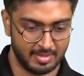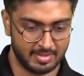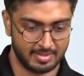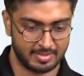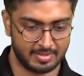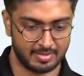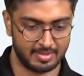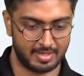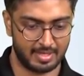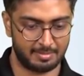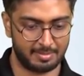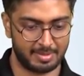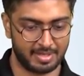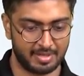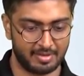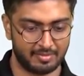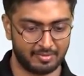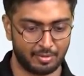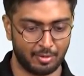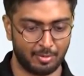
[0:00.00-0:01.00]
so let me
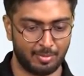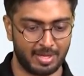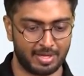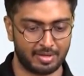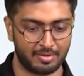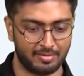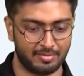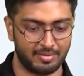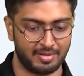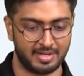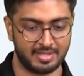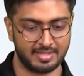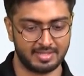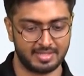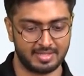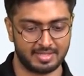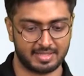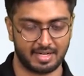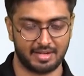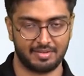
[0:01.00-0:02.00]
kind of go back over
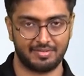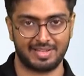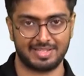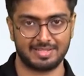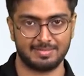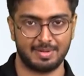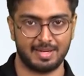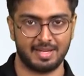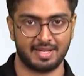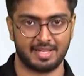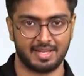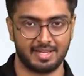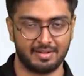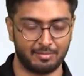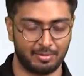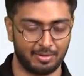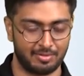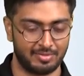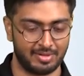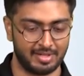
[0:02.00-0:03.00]
and kind of explain
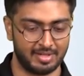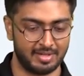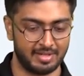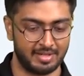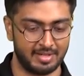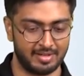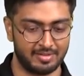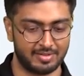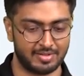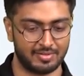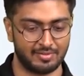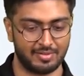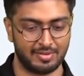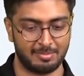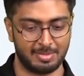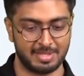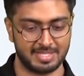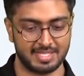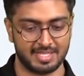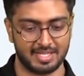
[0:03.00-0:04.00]
again what we did here so
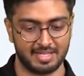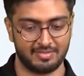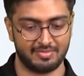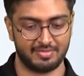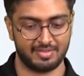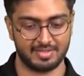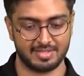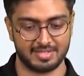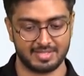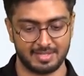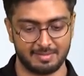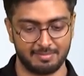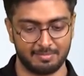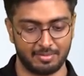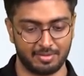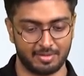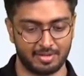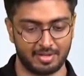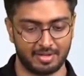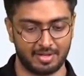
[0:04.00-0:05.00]
we basically first
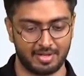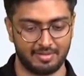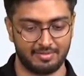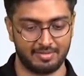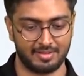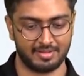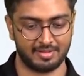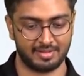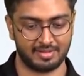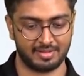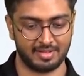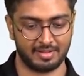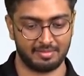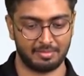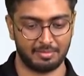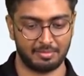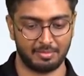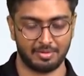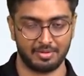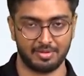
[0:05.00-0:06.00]
imported everything that
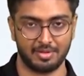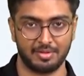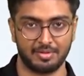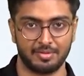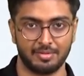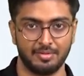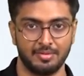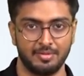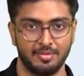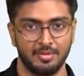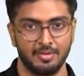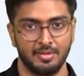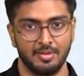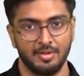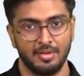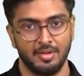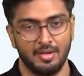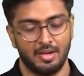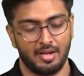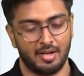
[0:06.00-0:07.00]
we wanted to
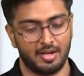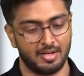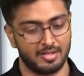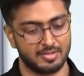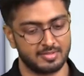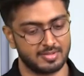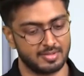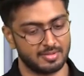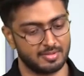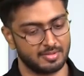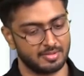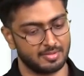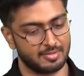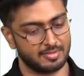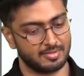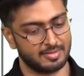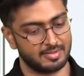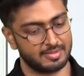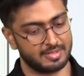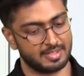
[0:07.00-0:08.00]
uh,
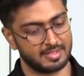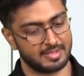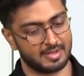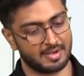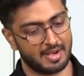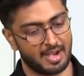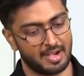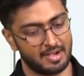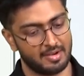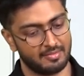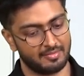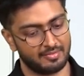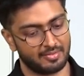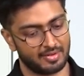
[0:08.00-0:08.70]
so there's a random